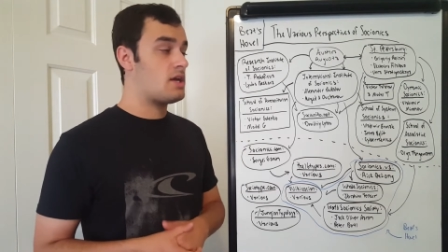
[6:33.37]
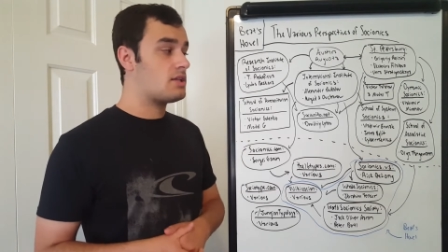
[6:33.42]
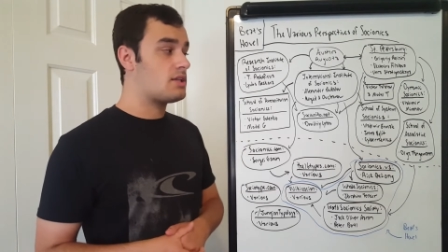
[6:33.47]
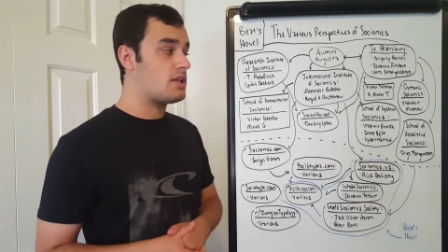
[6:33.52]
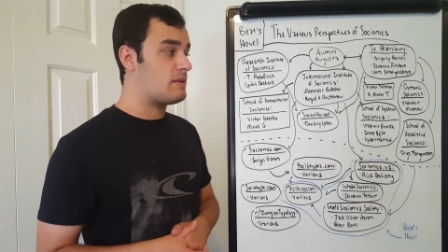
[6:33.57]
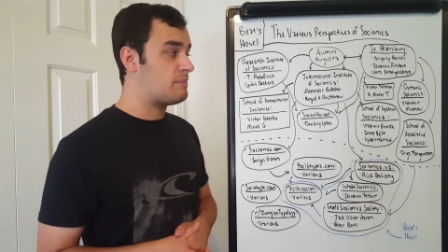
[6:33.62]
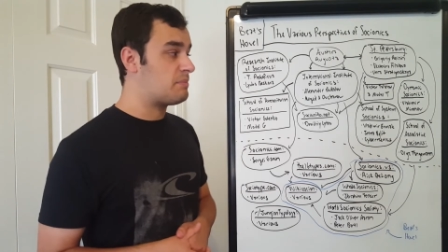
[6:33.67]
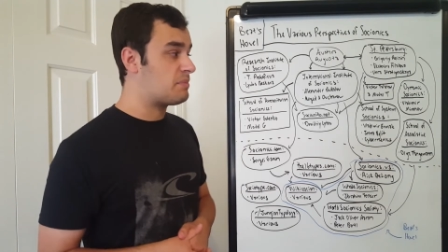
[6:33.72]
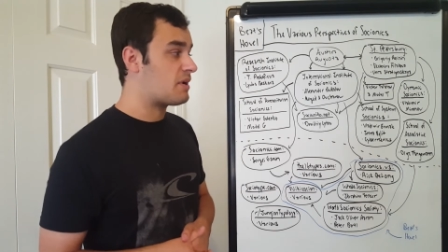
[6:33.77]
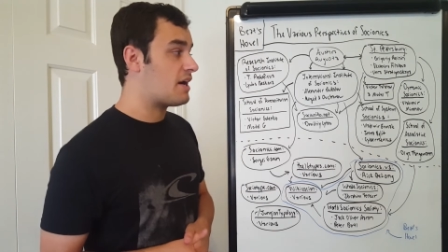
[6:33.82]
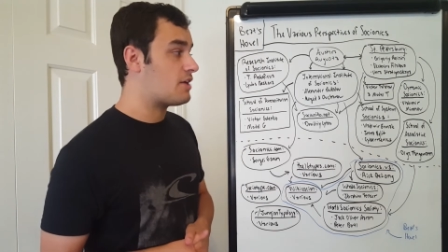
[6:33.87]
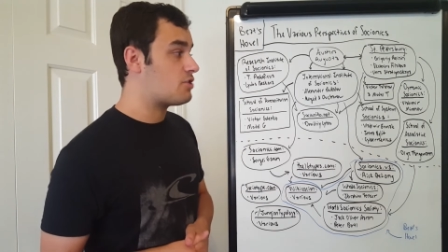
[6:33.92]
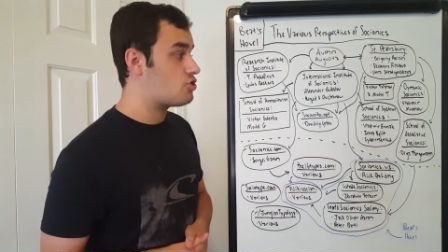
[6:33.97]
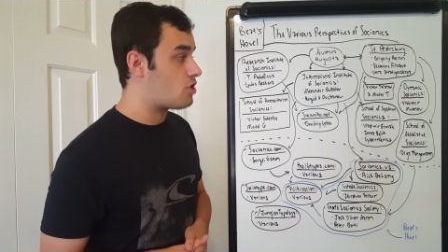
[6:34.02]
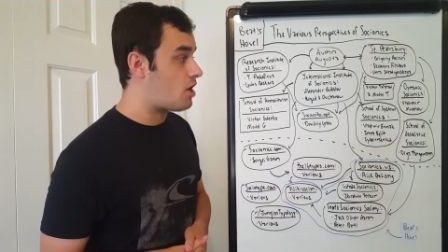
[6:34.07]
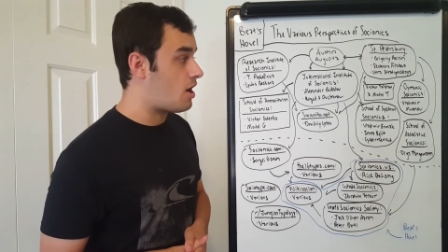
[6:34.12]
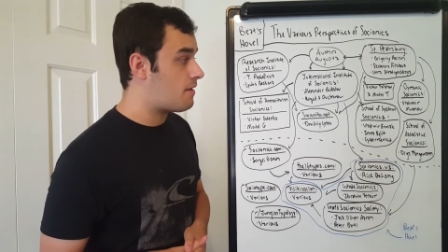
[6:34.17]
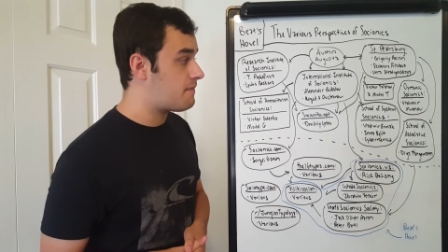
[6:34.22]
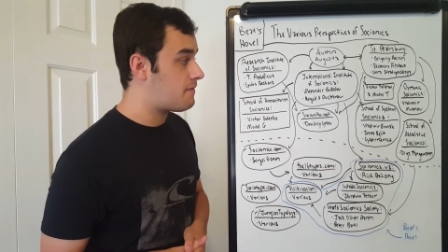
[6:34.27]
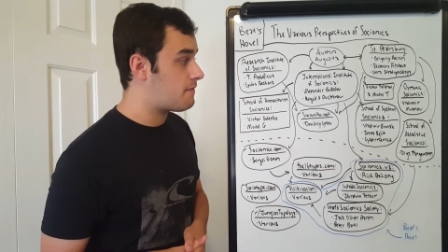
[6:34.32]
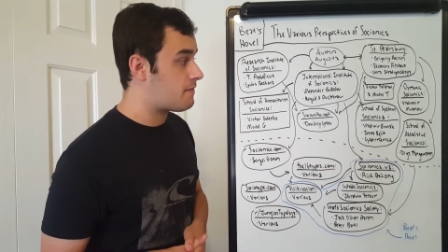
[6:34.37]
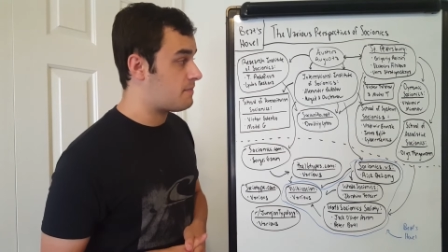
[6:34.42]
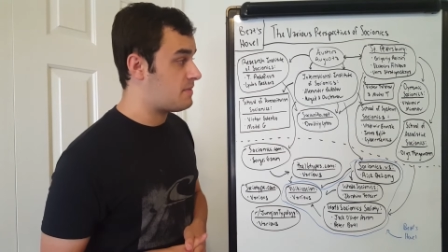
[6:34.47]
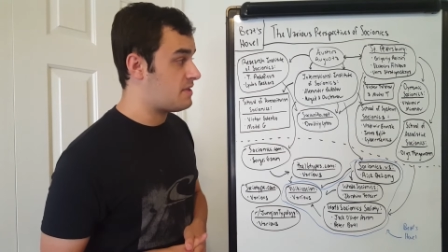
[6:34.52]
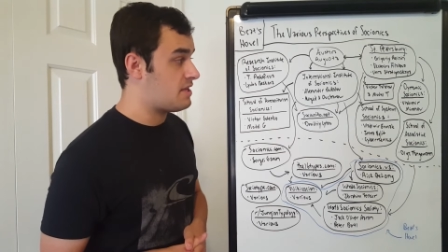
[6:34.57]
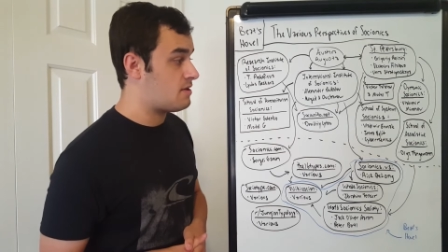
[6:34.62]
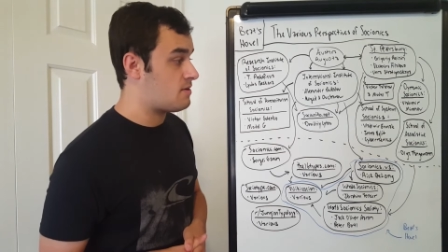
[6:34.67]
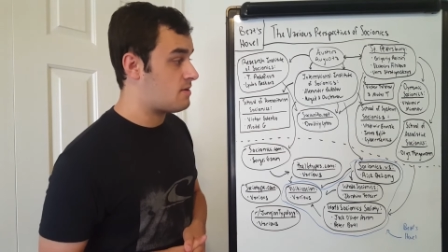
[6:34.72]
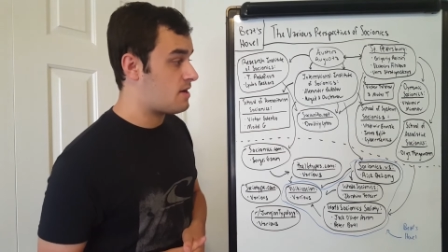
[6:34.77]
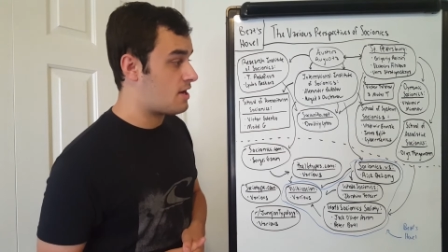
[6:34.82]
that branched off from
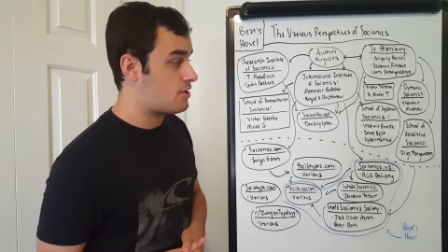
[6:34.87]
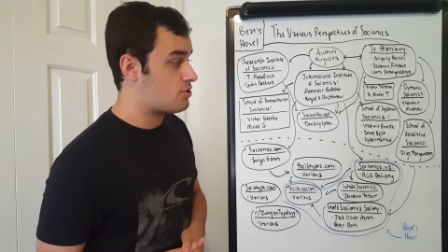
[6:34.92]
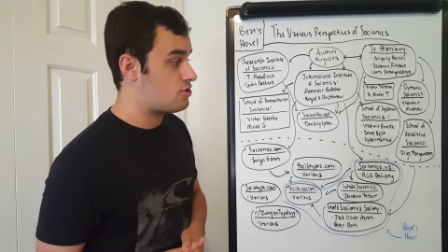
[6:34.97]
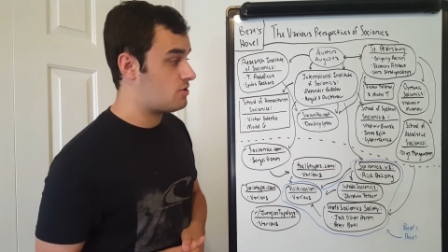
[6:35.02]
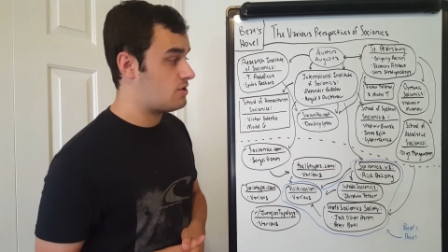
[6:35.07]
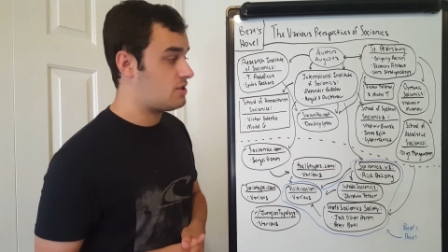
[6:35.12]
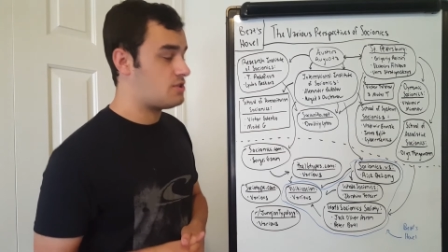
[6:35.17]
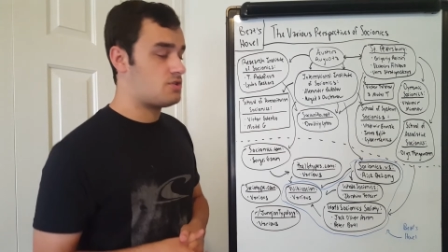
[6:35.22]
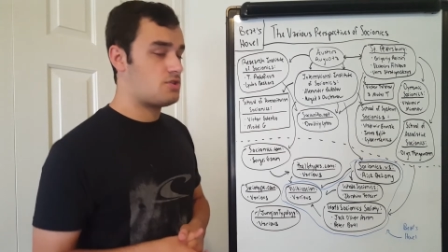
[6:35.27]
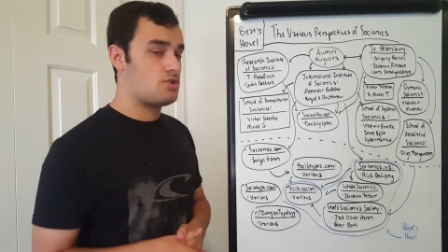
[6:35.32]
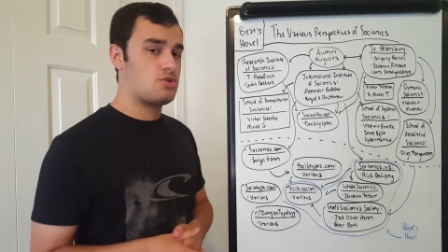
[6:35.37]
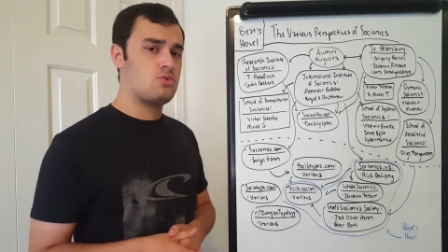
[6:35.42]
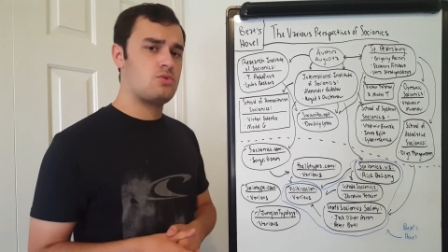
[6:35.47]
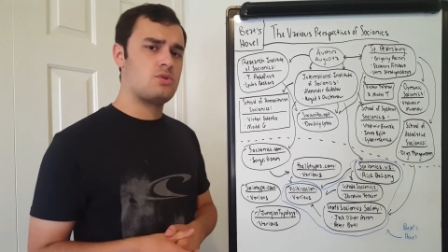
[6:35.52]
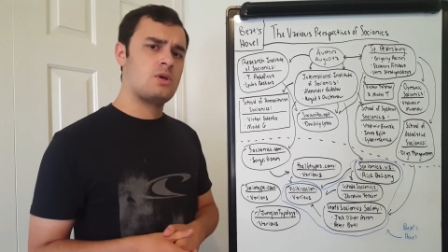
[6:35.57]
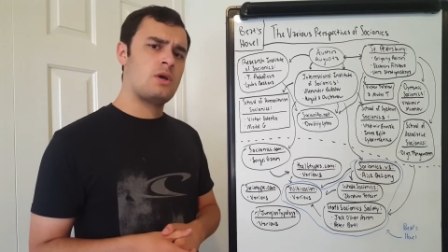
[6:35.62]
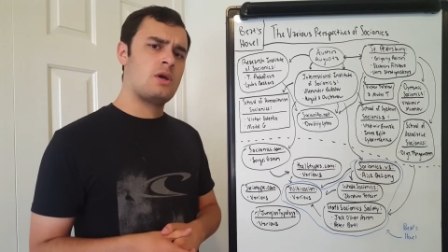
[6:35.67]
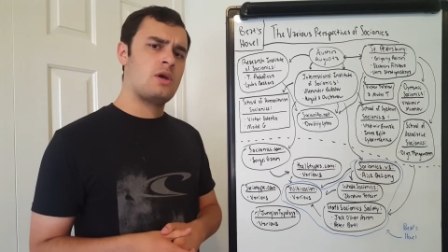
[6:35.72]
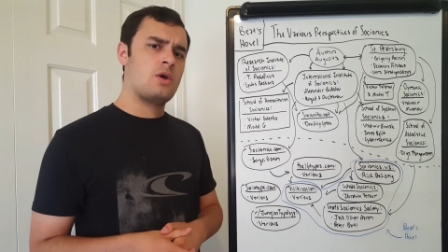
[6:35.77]
the International Institute